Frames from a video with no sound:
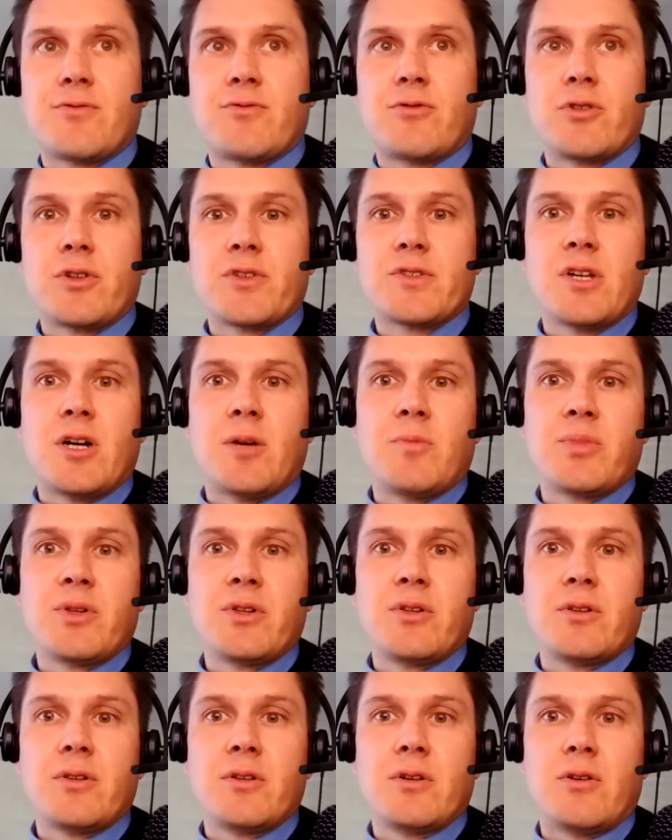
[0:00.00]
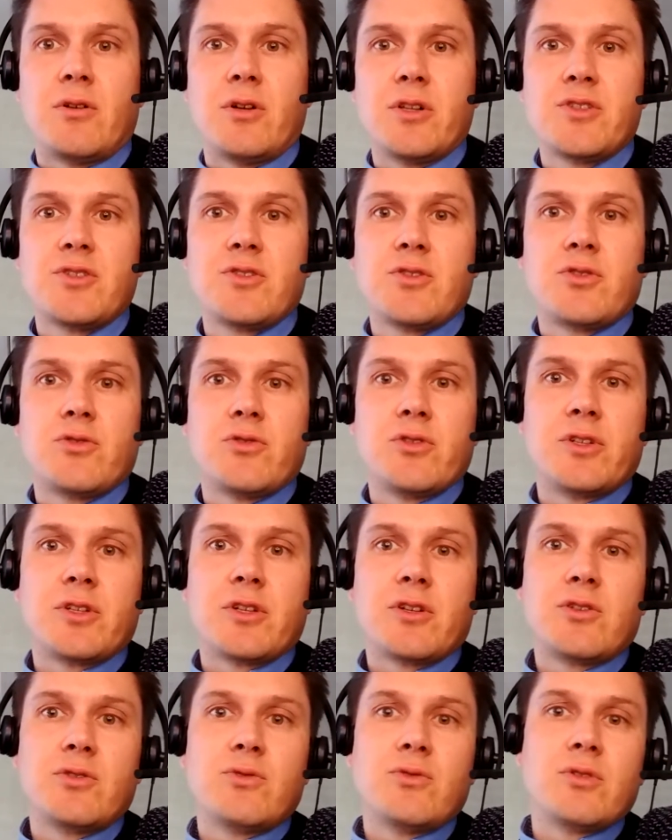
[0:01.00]
For example, also to
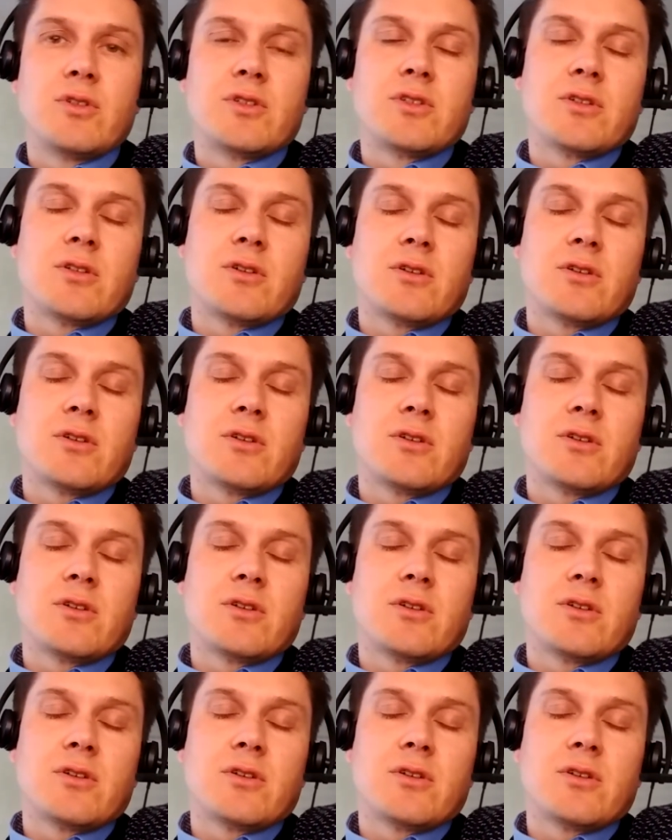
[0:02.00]
include